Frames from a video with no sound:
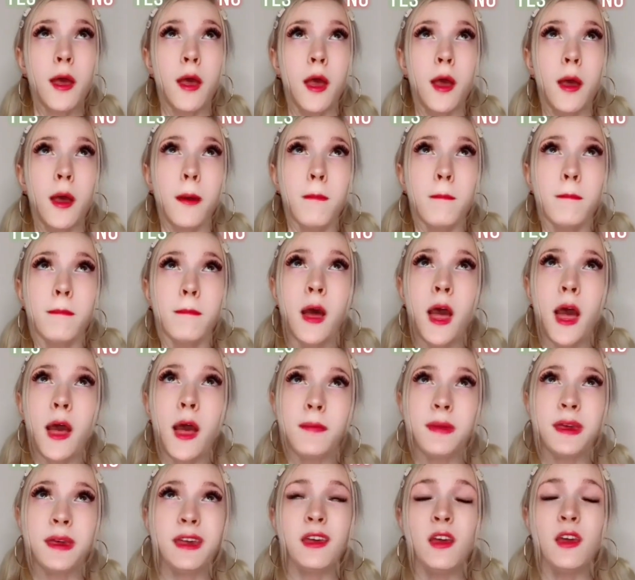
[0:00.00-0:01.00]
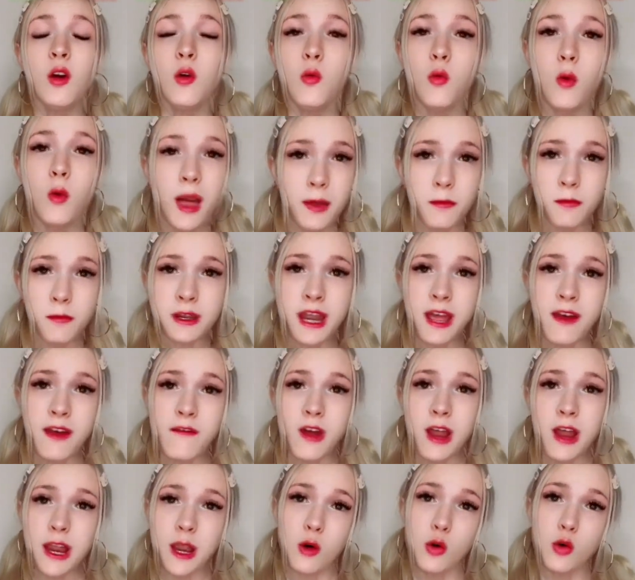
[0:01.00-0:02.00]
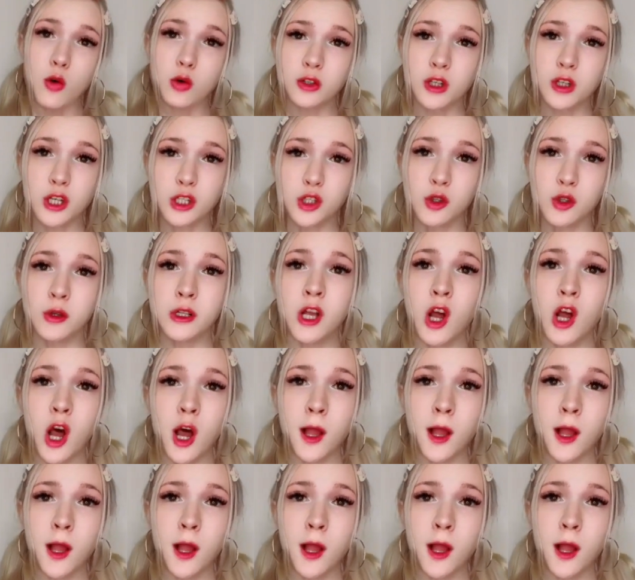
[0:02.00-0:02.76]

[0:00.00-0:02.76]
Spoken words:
Mommy, why whenever I hold onto an object...